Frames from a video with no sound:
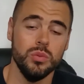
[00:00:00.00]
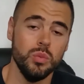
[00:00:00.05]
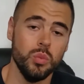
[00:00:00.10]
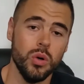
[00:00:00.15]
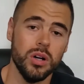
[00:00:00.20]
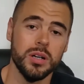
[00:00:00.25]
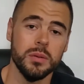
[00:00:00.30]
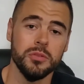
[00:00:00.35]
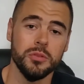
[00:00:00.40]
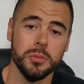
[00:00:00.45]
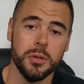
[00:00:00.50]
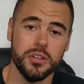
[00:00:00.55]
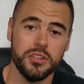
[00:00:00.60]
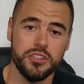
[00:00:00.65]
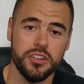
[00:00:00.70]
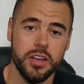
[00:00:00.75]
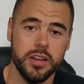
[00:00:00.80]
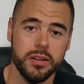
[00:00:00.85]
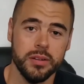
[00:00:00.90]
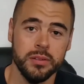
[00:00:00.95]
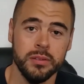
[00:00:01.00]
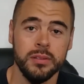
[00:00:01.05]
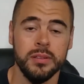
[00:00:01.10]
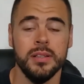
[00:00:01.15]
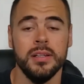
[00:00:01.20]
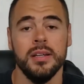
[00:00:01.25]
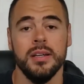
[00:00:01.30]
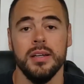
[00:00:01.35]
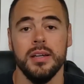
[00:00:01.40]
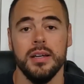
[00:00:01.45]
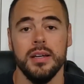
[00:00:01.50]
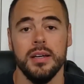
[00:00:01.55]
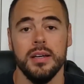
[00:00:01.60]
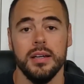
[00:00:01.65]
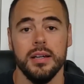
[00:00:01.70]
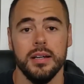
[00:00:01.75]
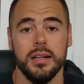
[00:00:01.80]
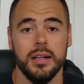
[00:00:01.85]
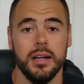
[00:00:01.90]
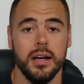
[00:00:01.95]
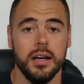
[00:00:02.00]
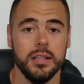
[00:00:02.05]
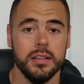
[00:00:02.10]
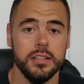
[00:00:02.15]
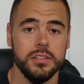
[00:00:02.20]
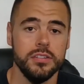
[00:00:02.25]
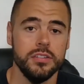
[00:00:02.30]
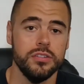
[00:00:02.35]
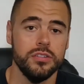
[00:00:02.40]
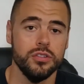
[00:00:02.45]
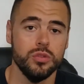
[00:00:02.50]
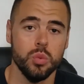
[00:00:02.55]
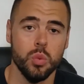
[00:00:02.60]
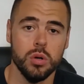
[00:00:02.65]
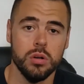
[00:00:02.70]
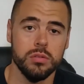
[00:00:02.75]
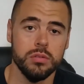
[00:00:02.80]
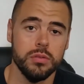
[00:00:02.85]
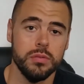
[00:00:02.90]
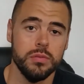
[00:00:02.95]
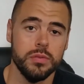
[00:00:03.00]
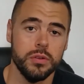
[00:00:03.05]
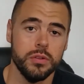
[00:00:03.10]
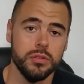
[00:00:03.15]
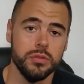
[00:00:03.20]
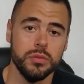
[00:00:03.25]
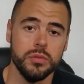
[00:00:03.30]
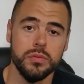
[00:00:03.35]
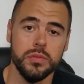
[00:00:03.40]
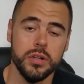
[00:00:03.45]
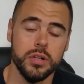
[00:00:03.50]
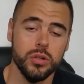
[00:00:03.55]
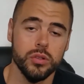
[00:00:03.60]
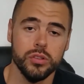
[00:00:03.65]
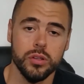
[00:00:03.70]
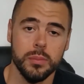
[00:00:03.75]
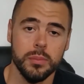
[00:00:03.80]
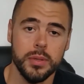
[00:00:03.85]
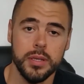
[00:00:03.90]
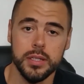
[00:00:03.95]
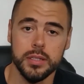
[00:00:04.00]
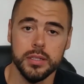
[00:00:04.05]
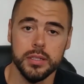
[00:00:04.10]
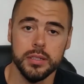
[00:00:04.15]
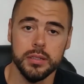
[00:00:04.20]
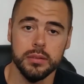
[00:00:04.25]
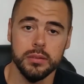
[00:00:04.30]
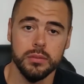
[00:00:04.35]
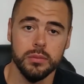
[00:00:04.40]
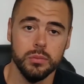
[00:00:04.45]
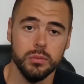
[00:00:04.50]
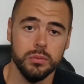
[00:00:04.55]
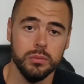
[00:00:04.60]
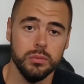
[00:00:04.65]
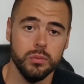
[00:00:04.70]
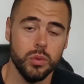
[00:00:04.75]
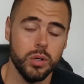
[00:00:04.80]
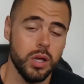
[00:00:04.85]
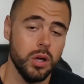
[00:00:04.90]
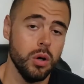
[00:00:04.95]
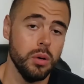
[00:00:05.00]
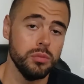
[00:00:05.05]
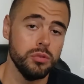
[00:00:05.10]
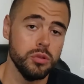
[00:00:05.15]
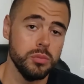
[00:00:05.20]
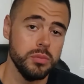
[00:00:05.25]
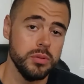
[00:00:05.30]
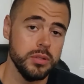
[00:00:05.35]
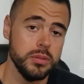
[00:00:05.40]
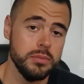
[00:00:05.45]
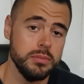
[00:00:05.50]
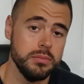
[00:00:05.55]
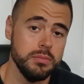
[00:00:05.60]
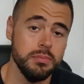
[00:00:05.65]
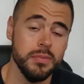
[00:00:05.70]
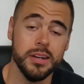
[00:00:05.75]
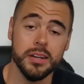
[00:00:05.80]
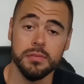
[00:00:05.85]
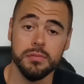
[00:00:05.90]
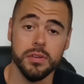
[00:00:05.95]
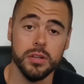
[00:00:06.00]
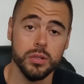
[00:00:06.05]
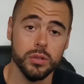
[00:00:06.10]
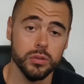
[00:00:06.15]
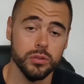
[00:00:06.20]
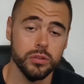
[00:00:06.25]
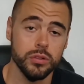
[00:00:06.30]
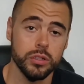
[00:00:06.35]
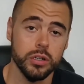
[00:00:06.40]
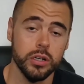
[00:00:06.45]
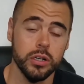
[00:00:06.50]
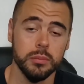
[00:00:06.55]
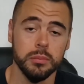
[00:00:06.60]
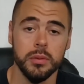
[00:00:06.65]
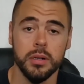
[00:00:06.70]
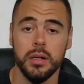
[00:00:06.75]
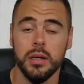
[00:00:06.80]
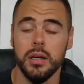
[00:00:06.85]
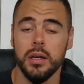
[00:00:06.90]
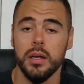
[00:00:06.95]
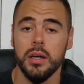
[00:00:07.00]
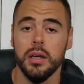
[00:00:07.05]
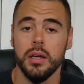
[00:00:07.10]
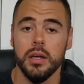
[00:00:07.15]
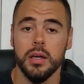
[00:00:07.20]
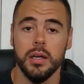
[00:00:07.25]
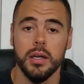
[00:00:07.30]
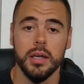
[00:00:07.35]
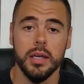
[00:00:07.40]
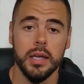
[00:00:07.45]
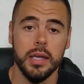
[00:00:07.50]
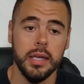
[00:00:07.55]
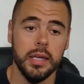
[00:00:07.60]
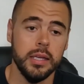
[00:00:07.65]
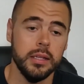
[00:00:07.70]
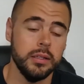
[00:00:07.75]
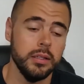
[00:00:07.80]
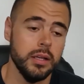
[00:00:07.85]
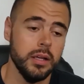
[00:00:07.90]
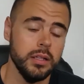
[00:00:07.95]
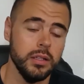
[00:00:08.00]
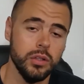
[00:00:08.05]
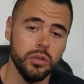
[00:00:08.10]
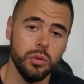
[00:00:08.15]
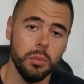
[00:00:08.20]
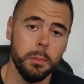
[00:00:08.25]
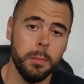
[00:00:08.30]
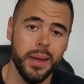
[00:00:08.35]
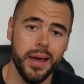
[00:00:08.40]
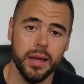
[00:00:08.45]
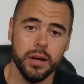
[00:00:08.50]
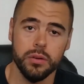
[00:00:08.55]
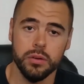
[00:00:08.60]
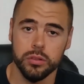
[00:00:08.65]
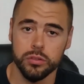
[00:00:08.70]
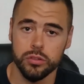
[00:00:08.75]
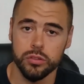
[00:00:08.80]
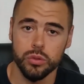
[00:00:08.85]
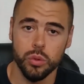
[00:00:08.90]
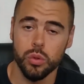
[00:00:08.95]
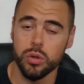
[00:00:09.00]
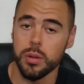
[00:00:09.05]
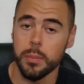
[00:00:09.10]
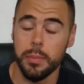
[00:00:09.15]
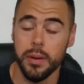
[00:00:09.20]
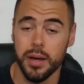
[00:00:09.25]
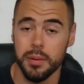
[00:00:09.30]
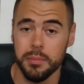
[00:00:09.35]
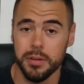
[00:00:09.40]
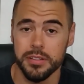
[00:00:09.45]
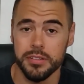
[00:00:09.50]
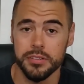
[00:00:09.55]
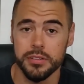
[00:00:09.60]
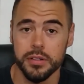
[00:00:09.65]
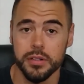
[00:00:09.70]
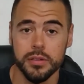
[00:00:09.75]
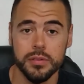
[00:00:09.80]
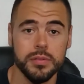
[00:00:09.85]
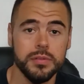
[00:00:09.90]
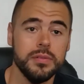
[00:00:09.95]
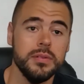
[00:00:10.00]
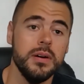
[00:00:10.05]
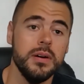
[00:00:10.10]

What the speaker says: Welcome to my channel. This is just one of the first few videos I'm making, what I hope to be many videos to come. And a little background story about myself.